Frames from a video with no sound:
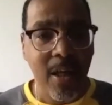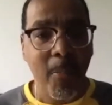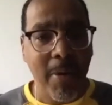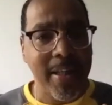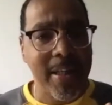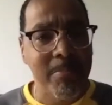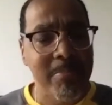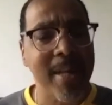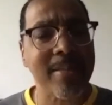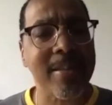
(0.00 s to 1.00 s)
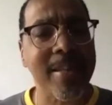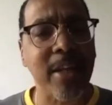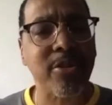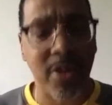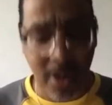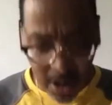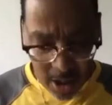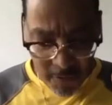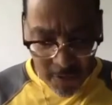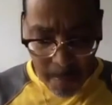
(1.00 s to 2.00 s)
but he mentioned that you're
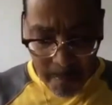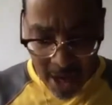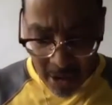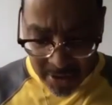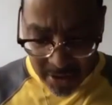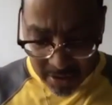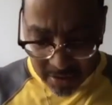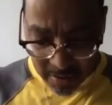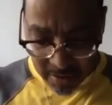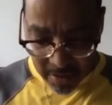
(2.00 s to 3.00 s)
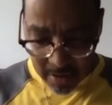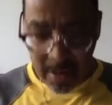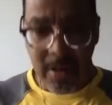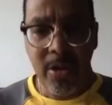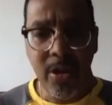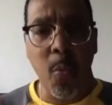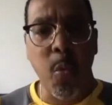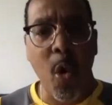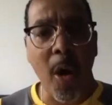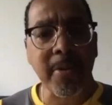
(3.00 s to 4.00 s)
rebellious, you're
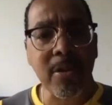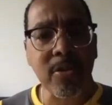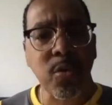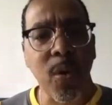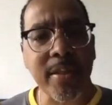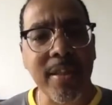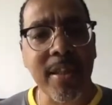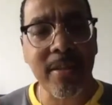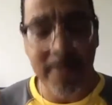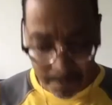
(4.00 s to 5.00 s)
warped, twisted,